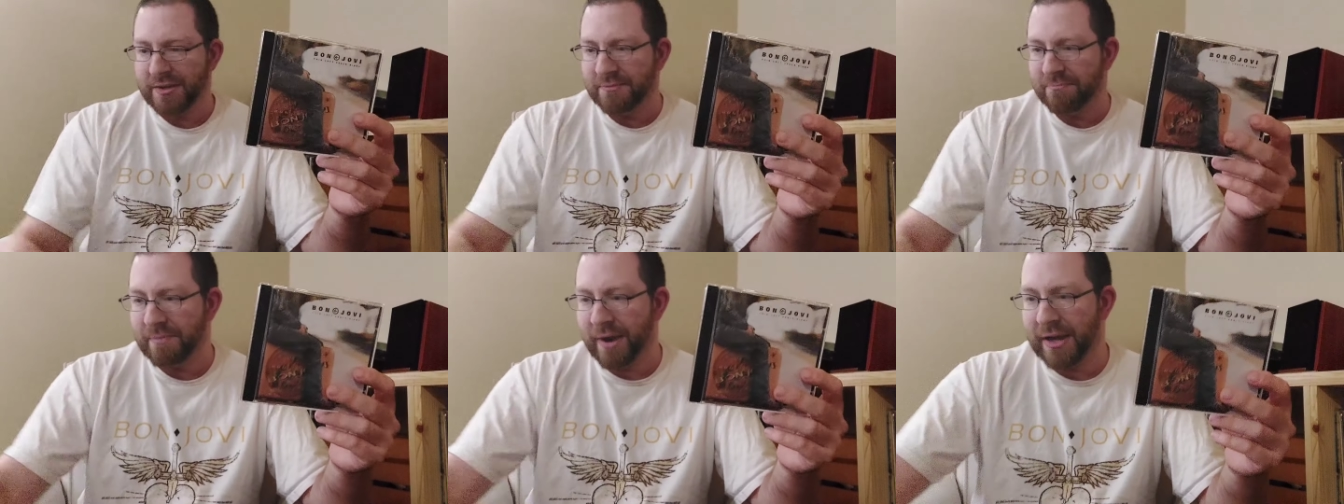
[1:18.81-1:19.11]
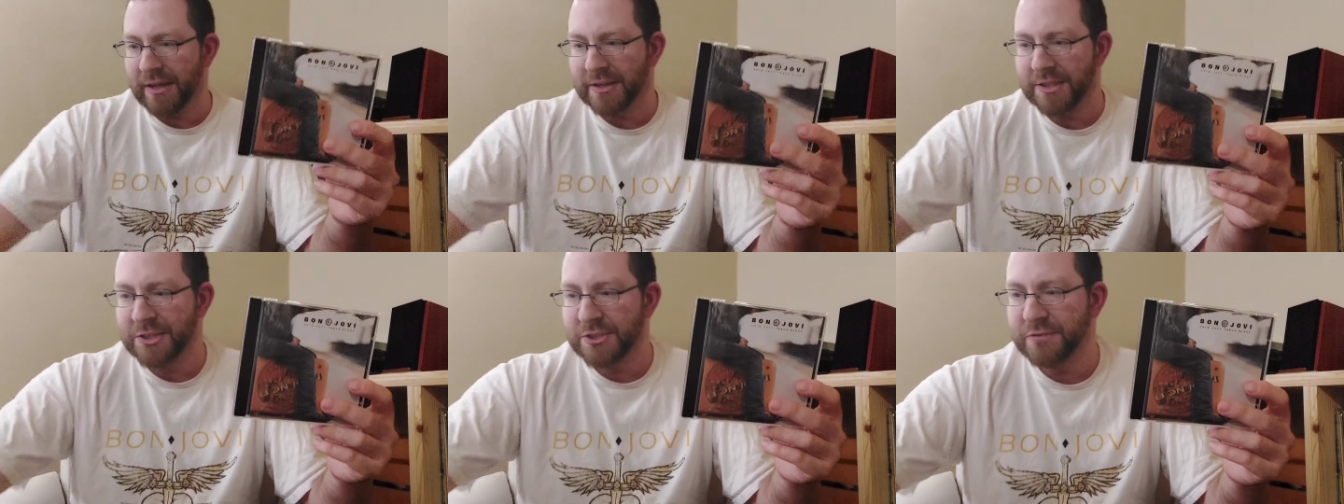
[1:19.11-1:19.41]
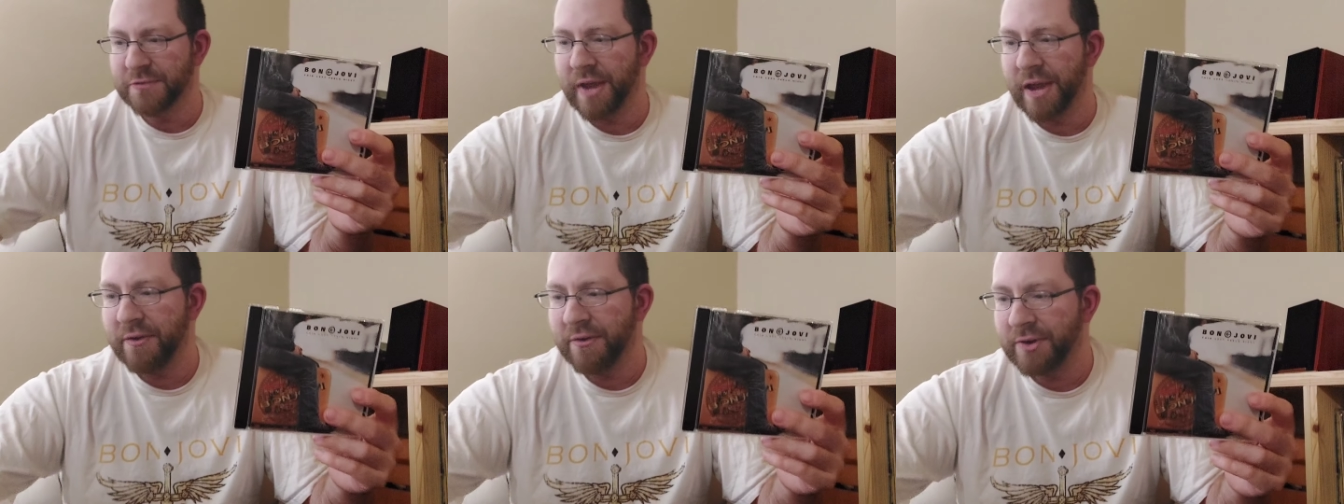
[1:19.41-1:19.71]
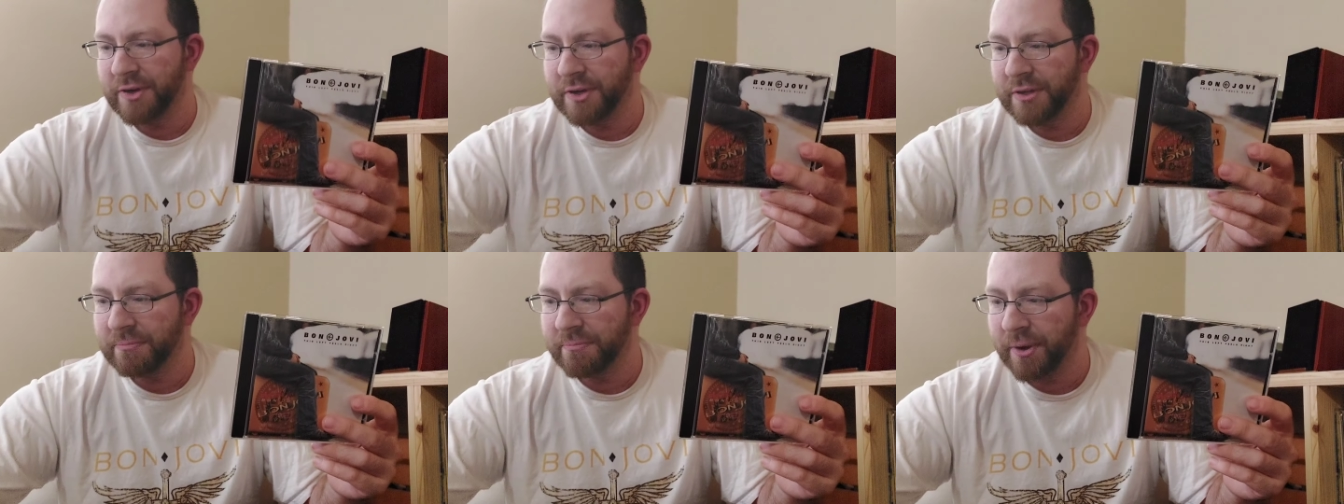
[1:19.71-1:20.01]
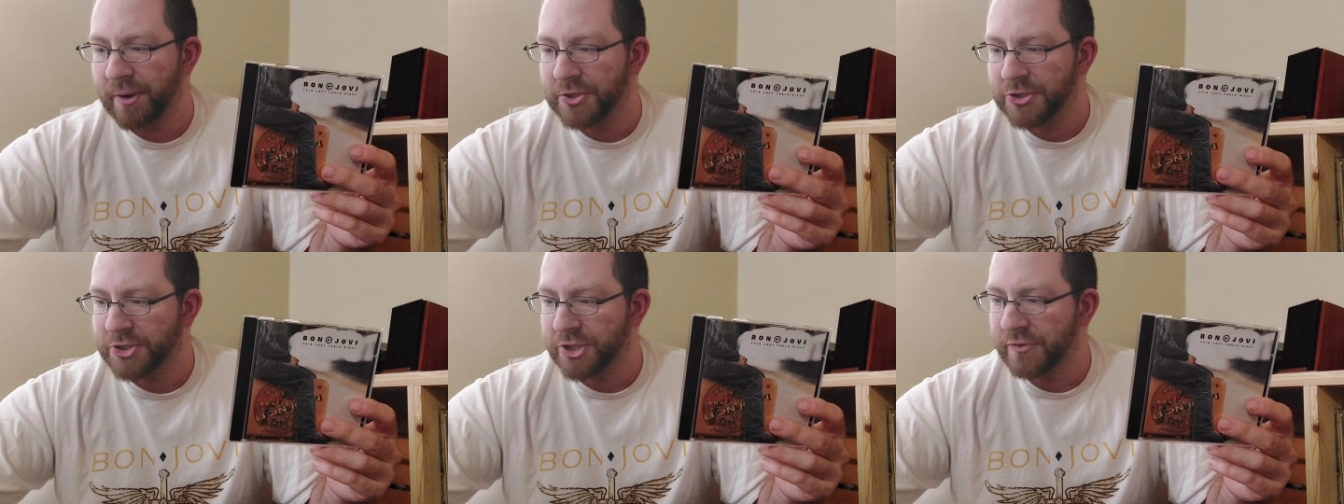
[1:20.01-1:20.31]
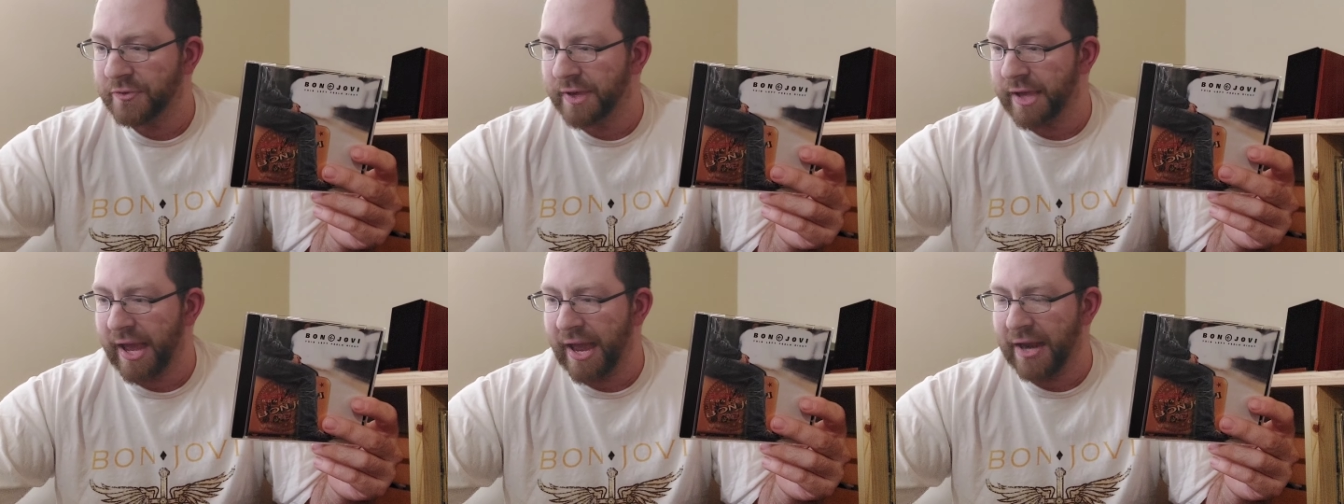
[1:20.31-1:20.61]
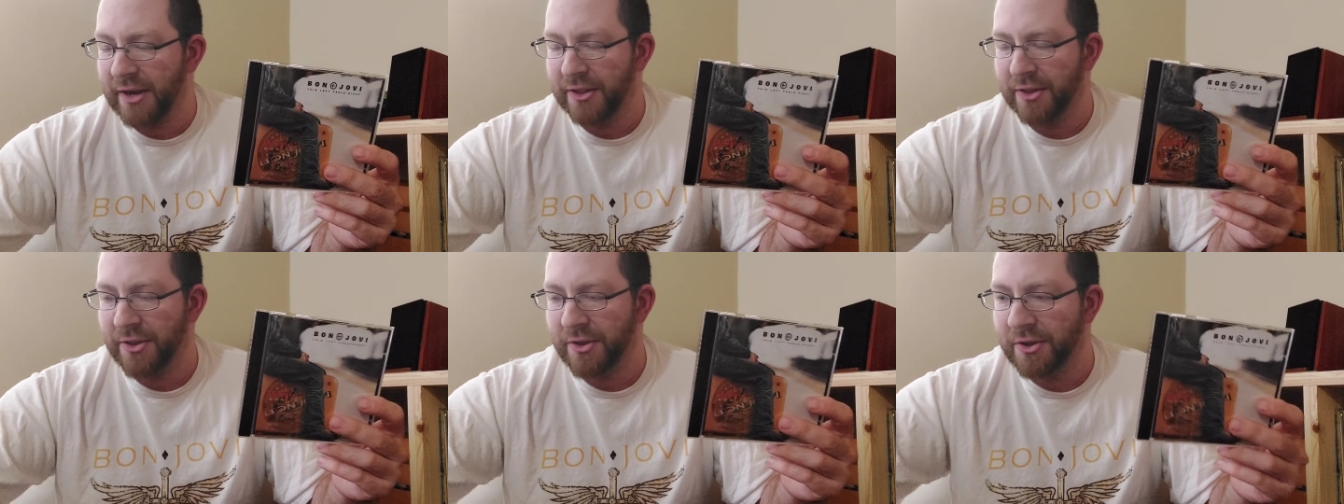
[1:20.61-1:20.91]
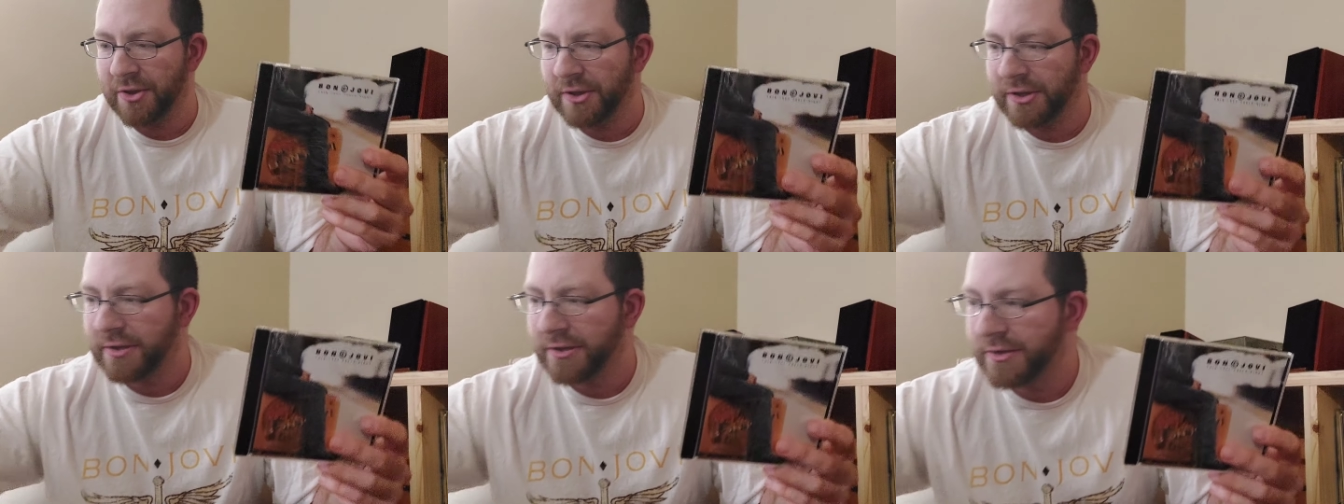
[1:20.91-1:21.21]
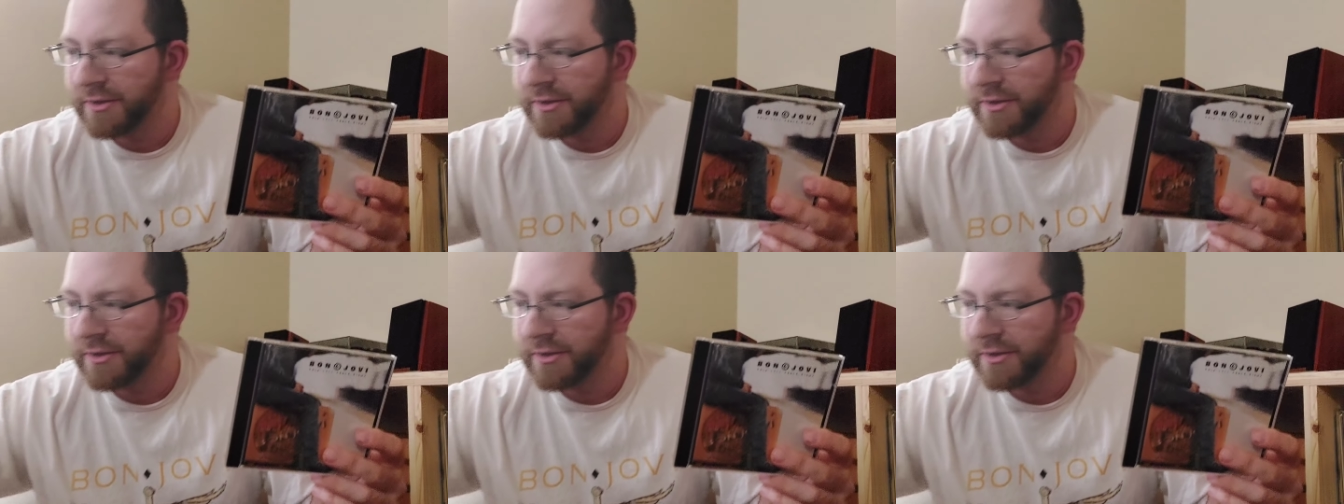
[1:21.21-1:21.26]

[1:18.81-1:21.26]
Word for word: my least favorite in the Bon Jovi catalog